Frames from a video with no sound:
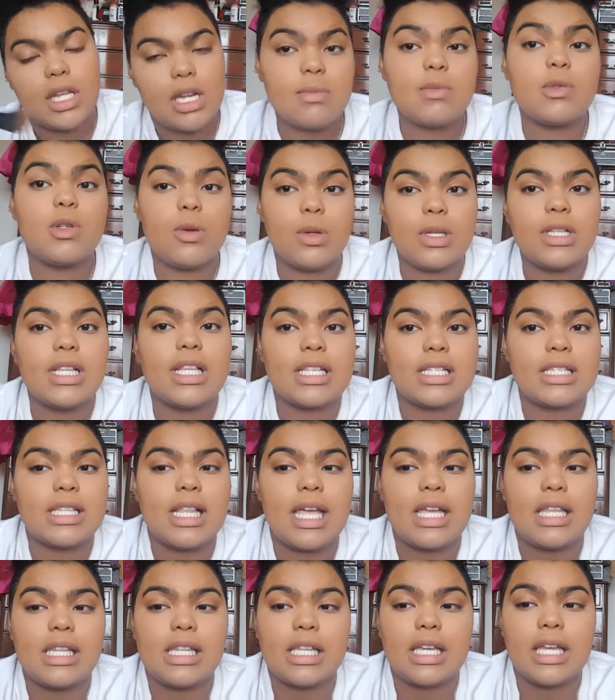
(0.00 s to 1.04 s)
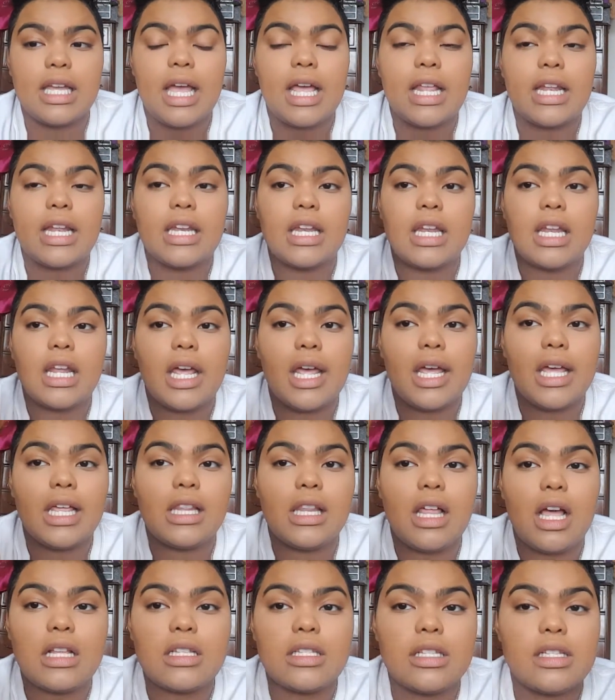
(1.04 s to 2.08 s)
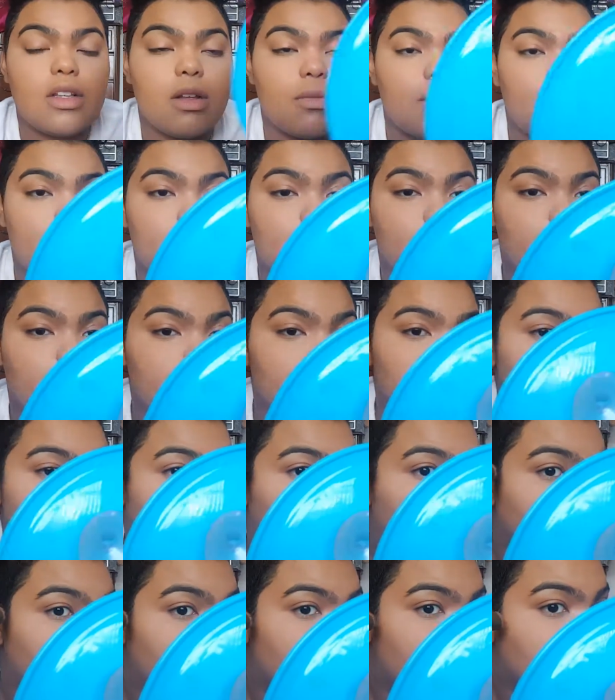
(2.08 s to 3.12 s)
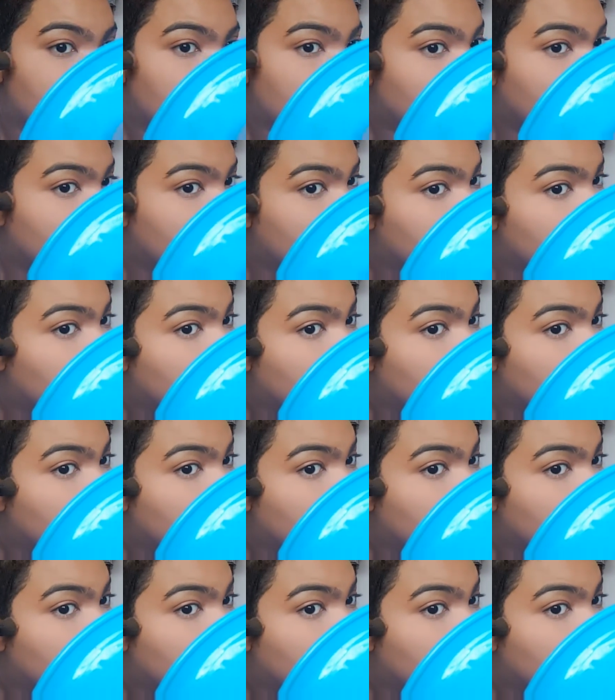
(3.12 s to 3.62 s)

And I'm doing this lightly. And a lot is on my brush right now.